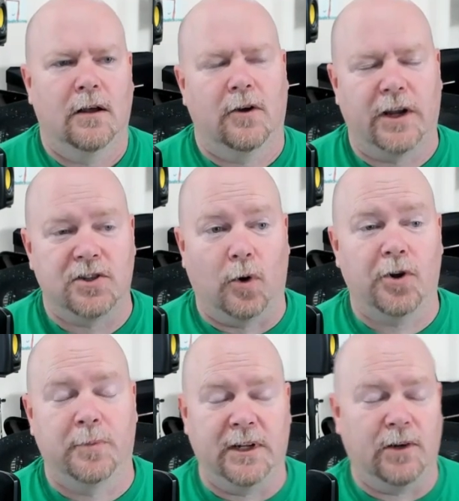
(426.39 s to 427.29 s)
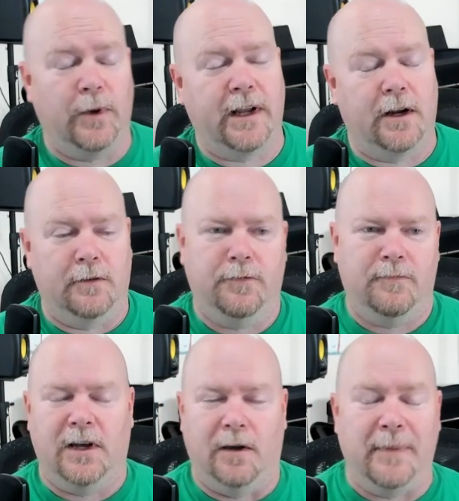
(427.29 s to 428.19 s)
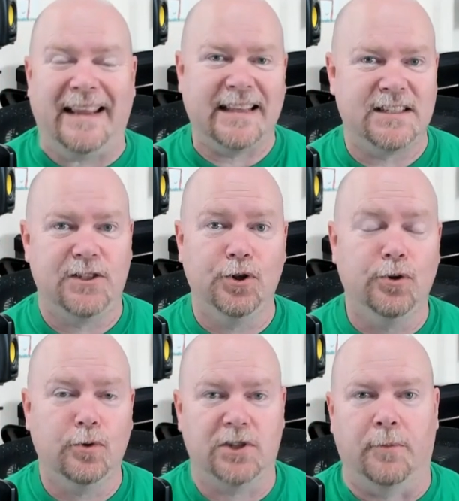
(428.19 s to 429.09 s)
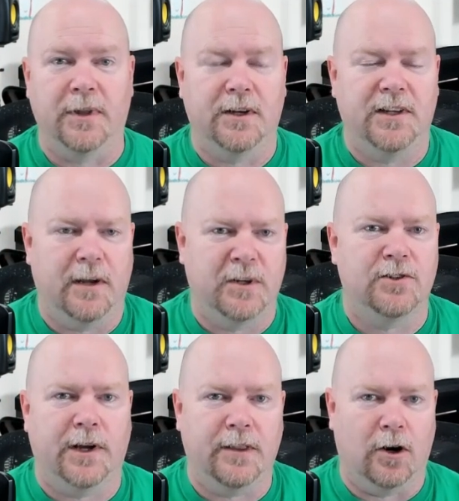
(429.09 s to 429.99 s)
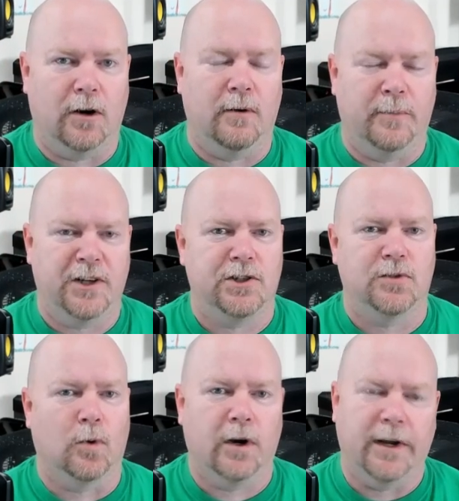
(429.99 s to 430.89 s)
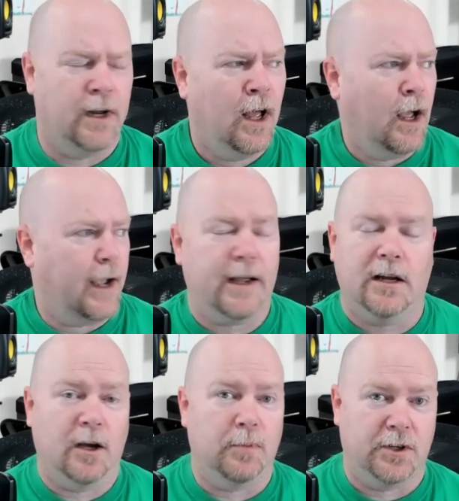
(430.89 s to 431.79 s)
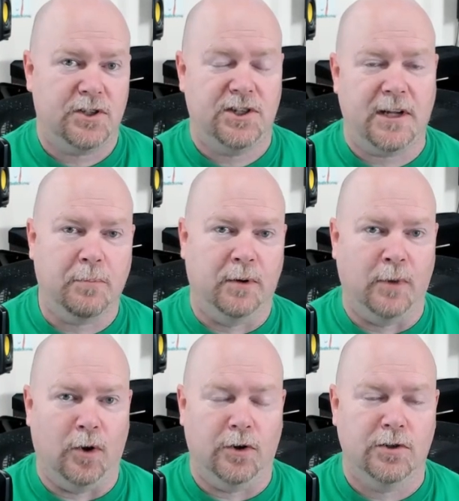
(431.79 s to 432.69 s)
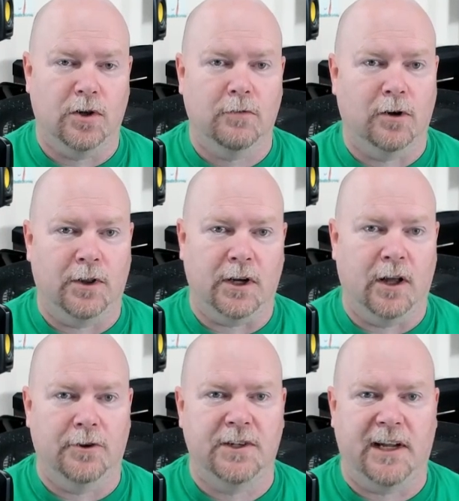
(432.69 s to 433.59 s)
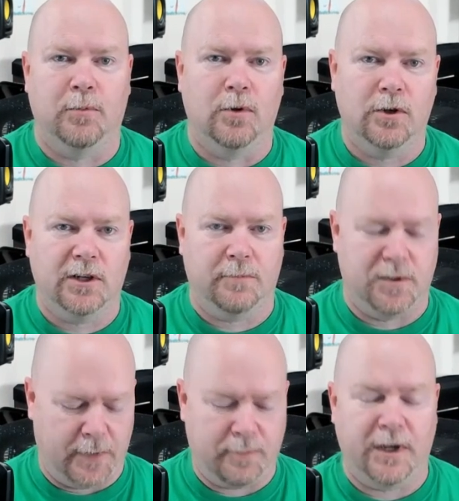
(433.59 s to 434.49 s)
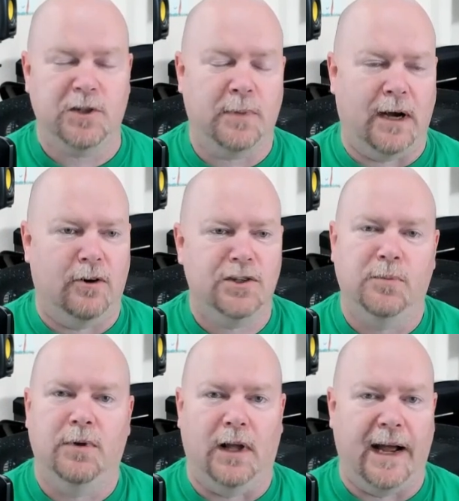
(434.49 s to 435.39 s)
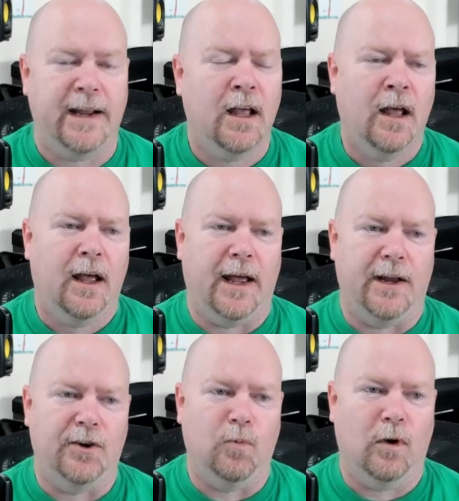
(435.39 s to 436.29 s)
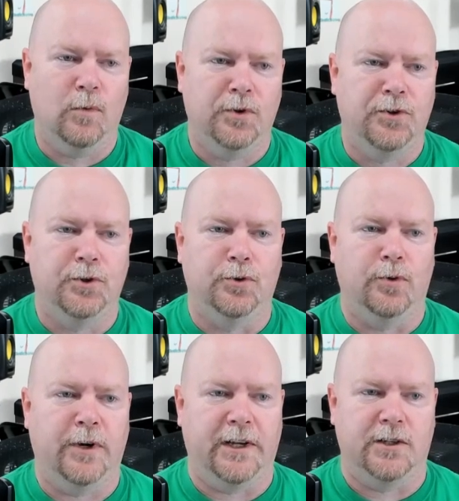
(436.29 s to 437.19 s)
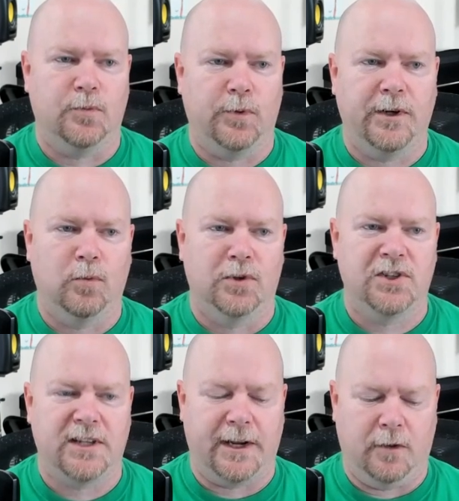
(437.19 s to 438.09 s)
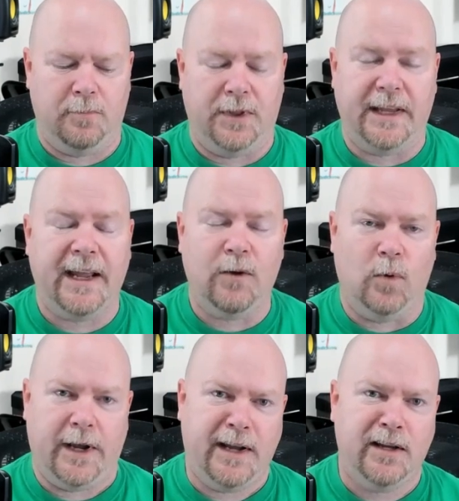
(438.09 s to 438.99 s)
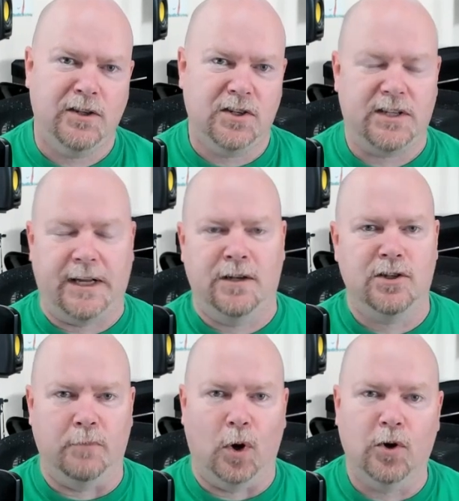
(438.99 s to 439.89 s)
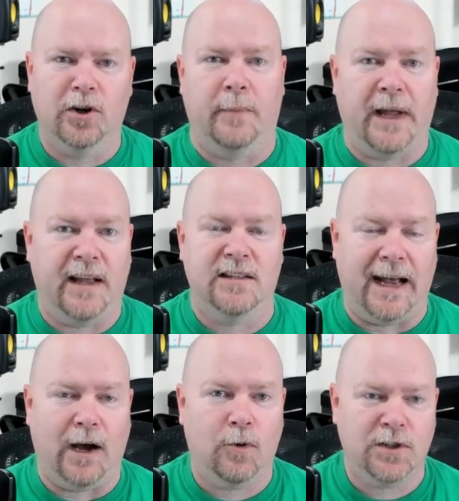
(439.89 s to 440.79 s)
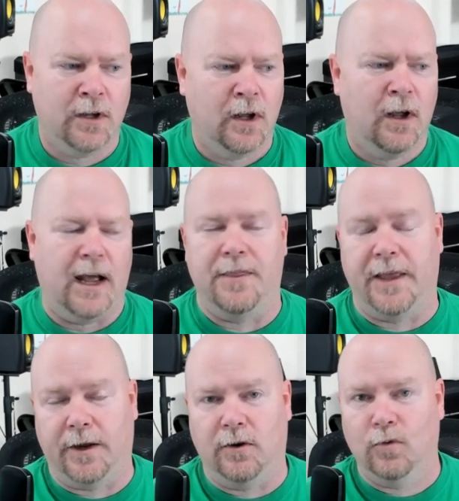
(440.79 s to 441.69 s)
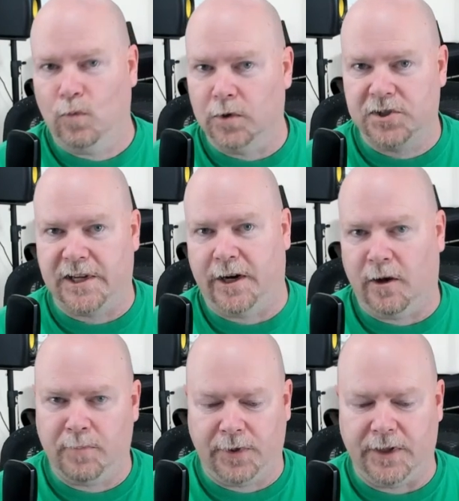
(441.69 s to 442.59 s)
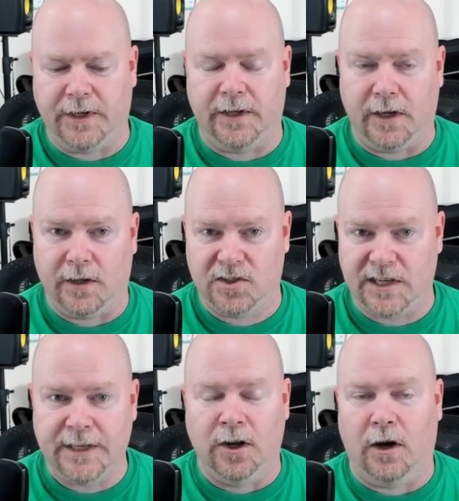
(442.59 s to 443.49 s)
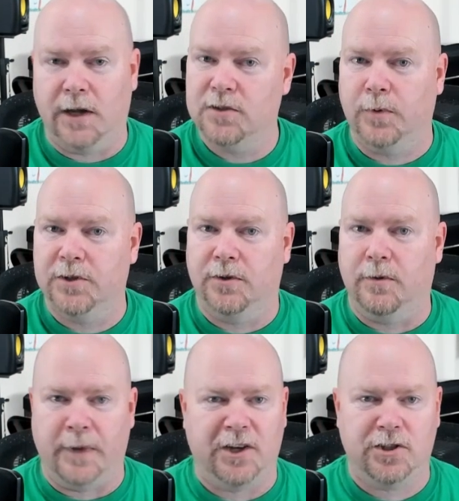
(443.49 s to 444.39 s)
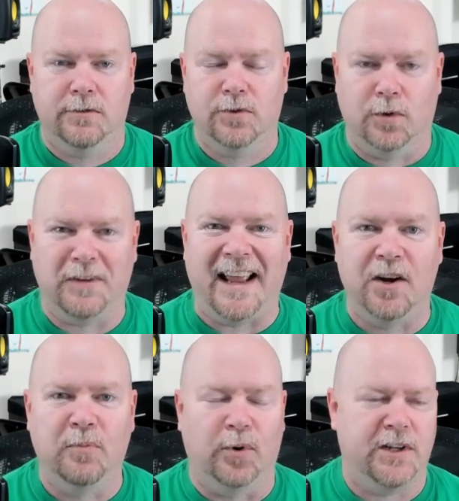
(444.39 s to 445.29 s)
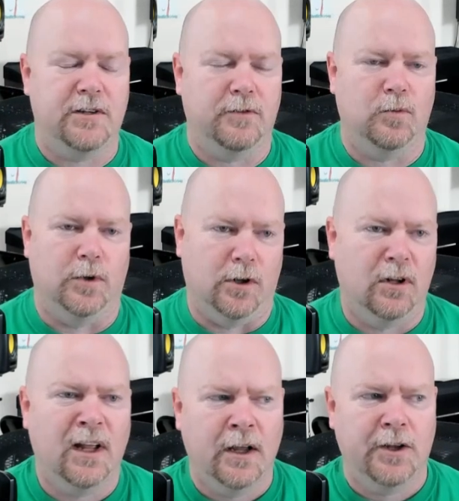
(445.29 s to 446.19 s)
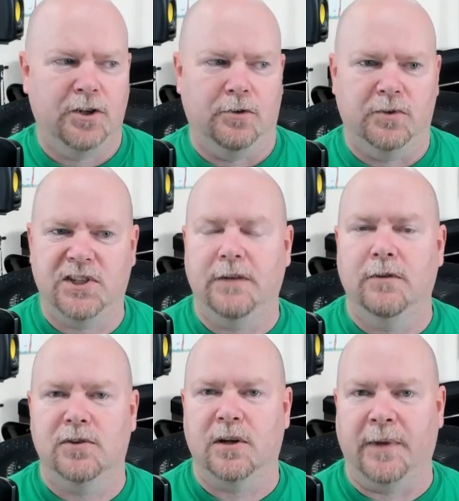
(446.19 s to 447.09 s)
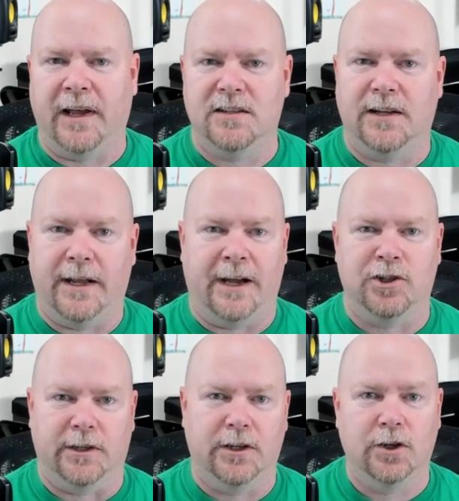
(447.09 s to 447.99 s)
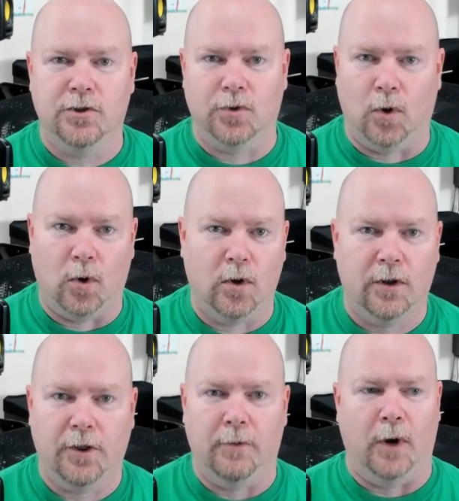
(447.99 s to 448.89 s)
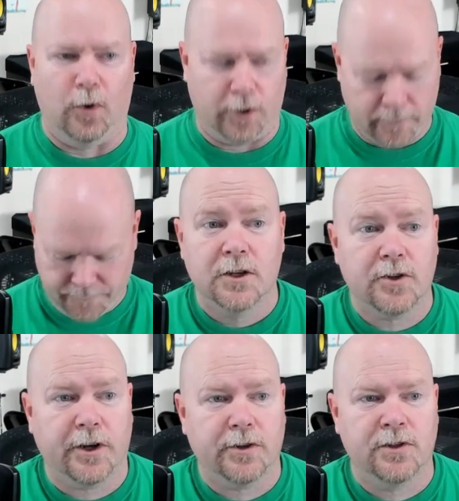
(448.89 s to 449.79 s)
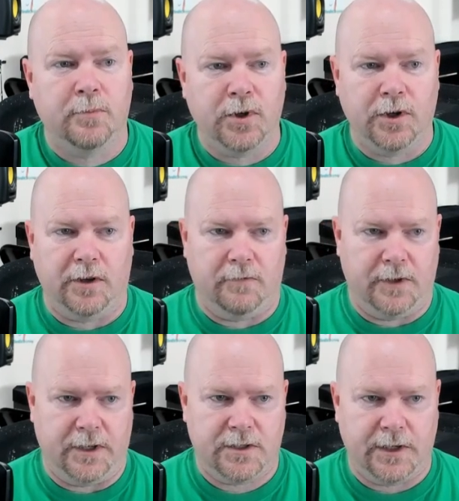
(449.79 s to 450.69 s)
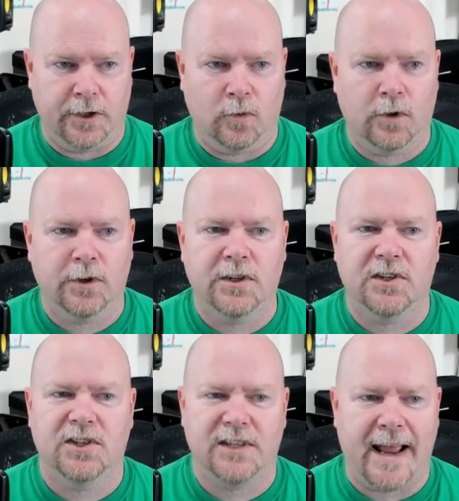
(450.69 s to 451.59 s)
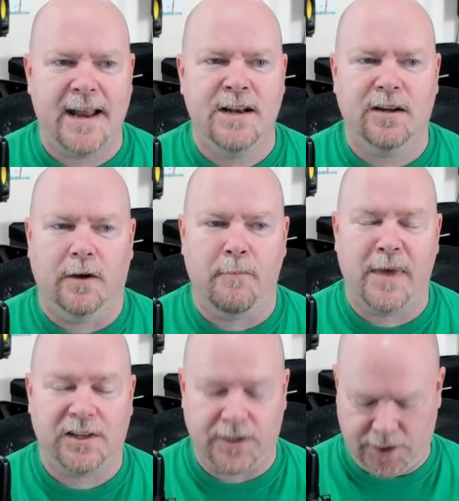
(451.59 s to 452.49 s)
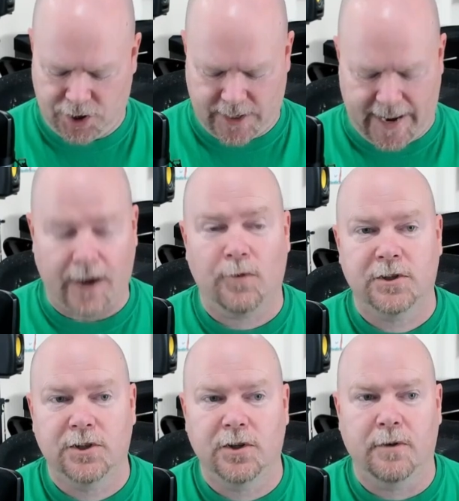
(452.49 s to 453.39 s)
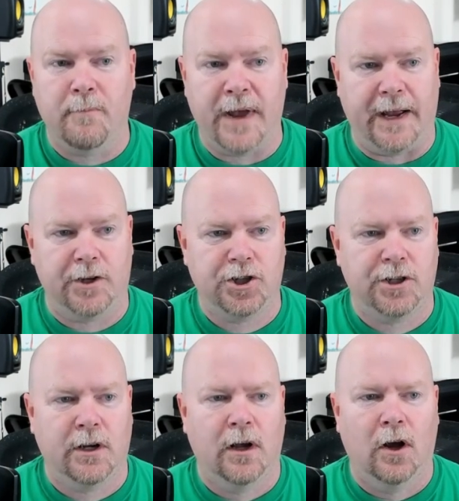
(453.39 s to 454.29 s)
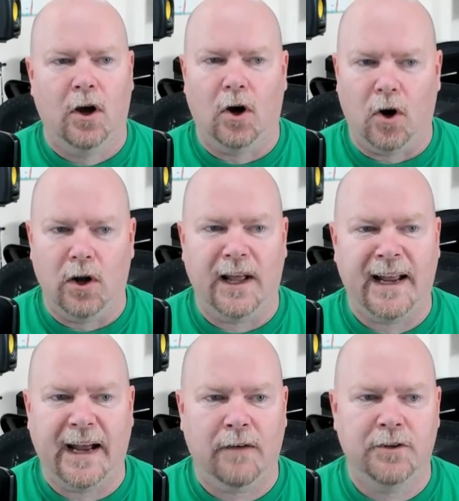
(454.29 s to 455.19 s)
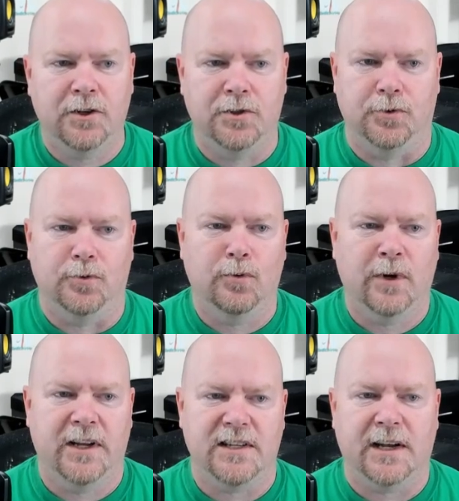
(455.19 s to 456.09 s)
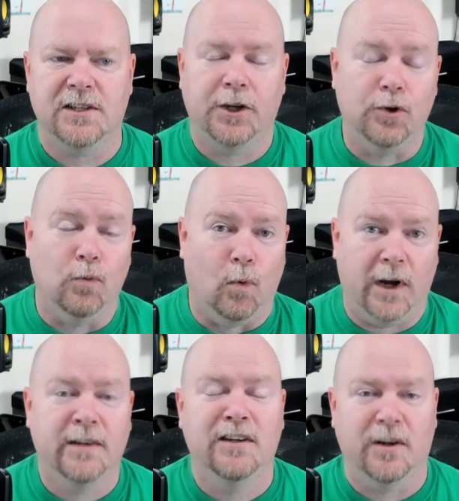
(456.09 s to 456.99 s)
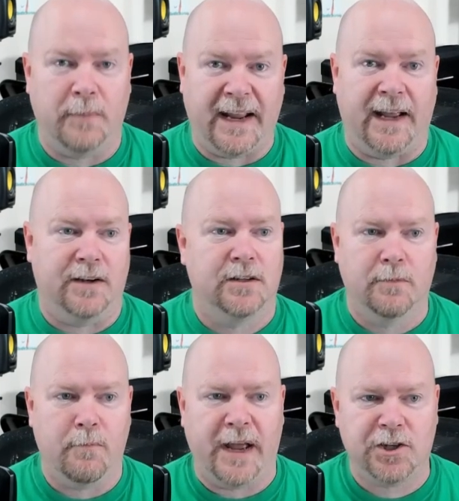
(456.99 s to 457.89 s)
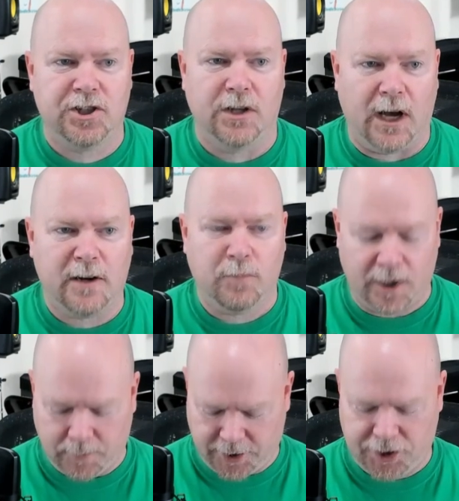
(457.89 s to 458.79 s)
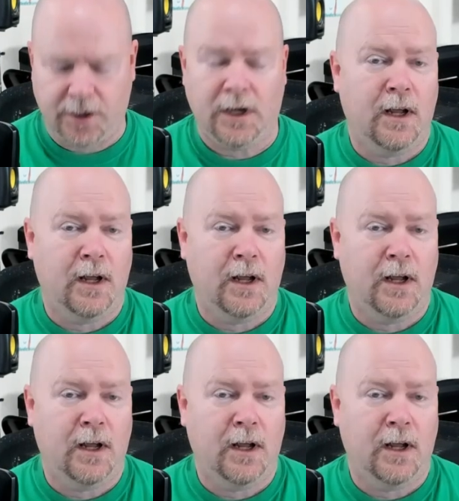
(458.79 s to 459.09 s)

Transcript: Okay, so ultimately we got to make this do something to demonstrate that our mesh is working. I got a couple of stepper motors over on the other table hooked up to my bench power supply. And what we'll do is we will set up the gateway to send some motor commands out, and then we'll set up the Xenons, which are the mesh sort of endpoints, if you will, to receive those commands and actually control the motor. So here's the beauty of this. In order to send a message out to the mesh, all I have to do is execute one command, mesh.publish.